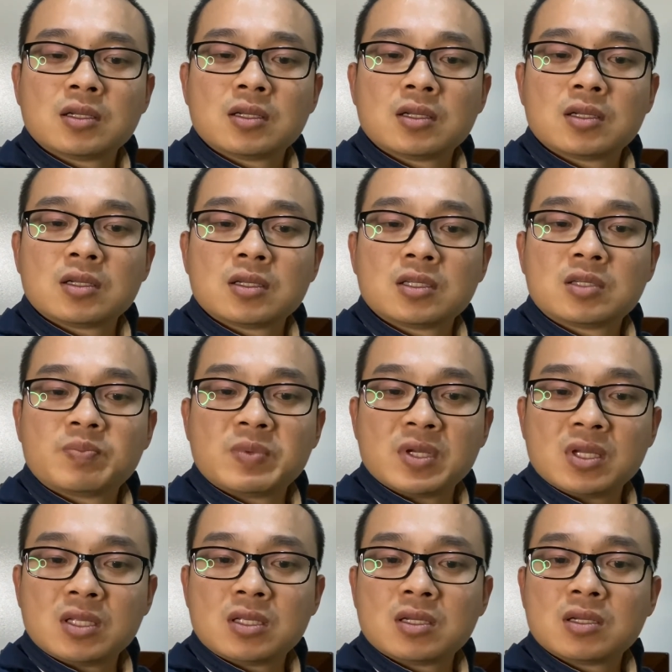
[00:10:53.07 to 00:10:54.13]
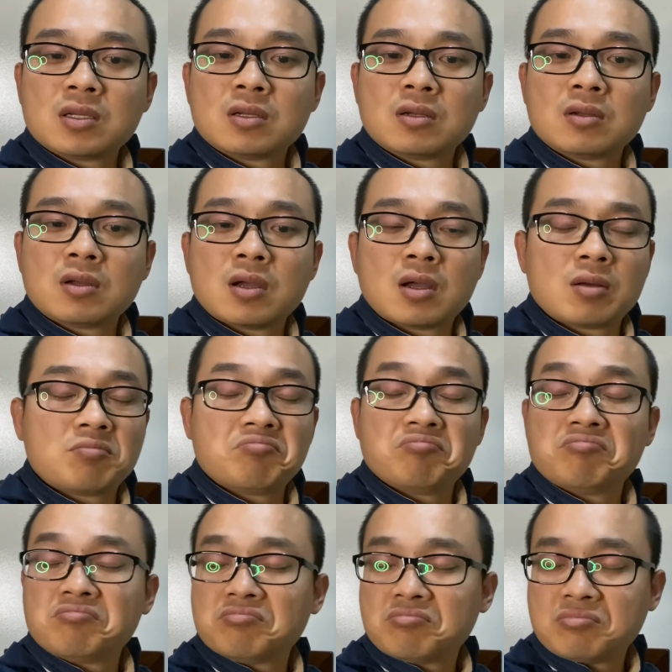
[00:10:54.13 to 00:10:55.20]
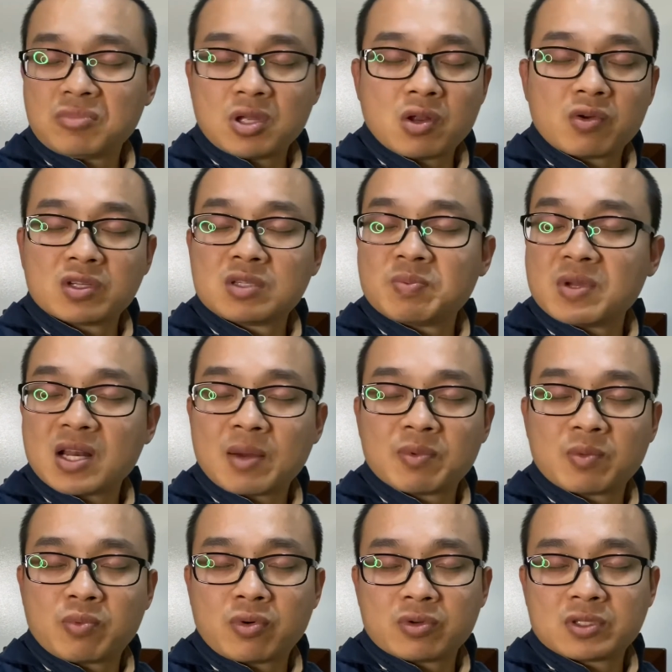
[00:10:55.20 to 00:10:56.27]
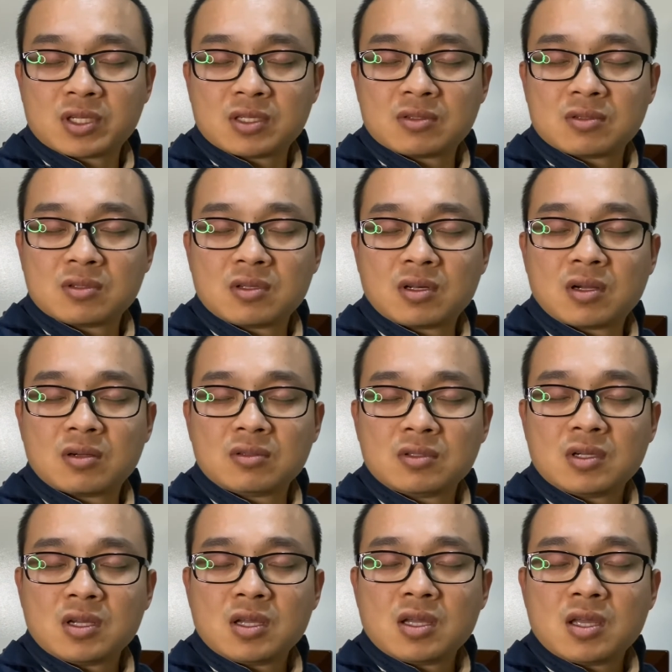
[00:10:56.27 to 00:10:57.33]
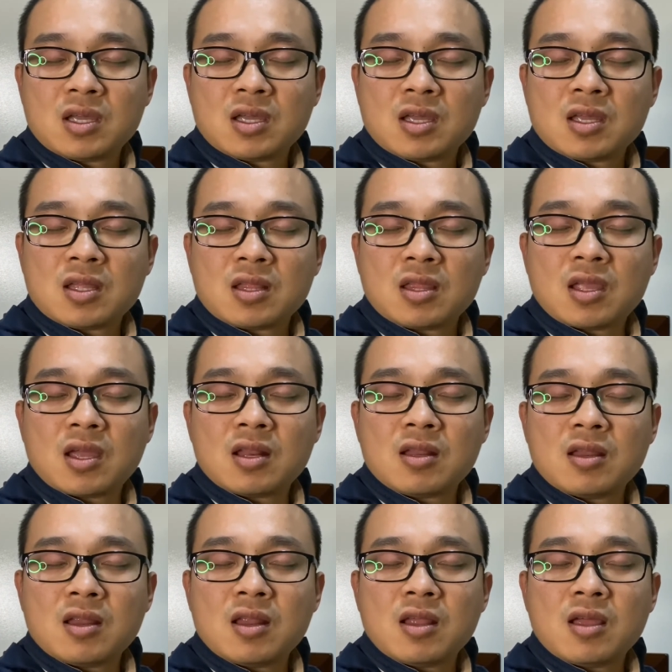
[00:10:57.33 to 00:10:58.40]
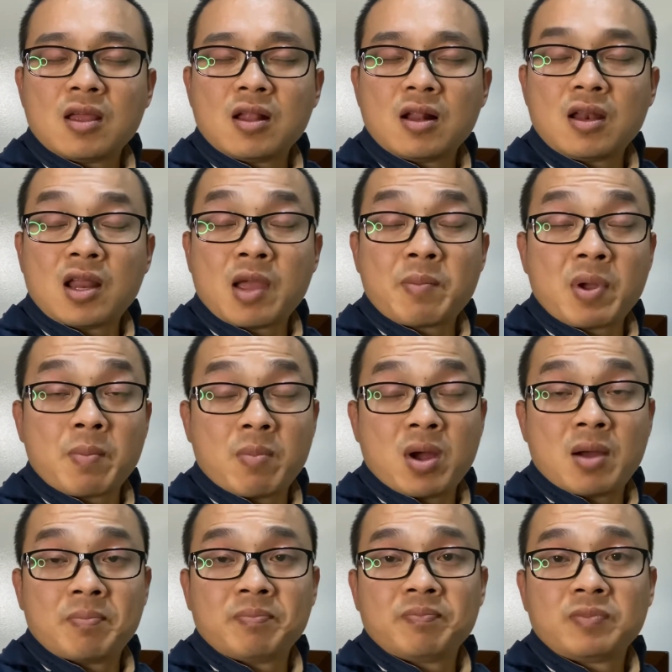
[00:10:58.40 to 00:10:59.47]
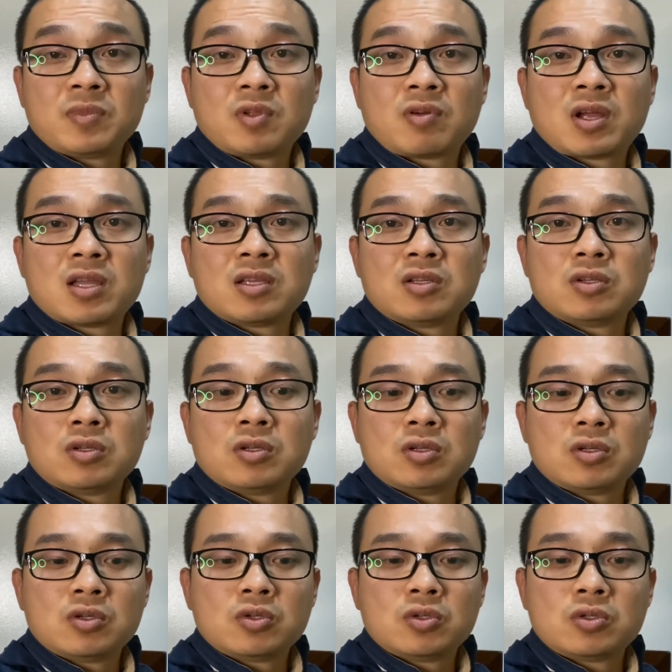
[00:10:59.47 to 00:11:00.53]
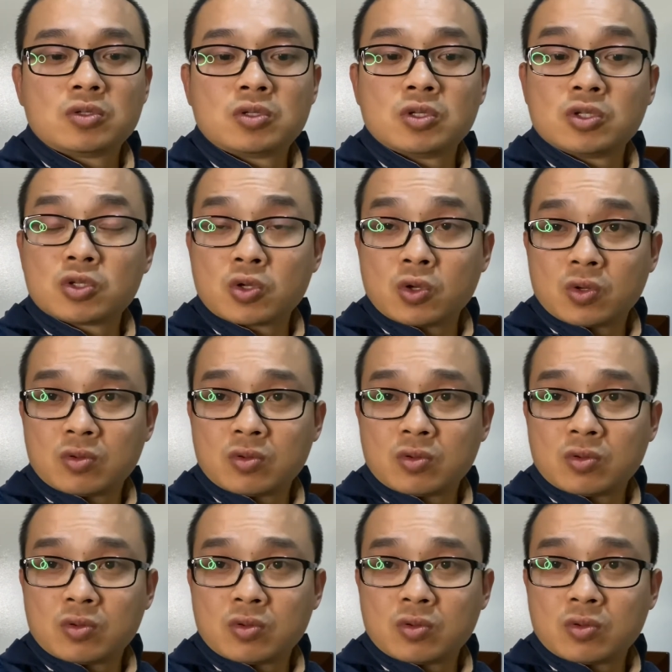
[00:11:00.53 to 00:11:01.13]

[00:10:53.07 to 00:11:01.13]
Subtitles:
speed. It will speed up the process, Then, like my mom, all right, she's good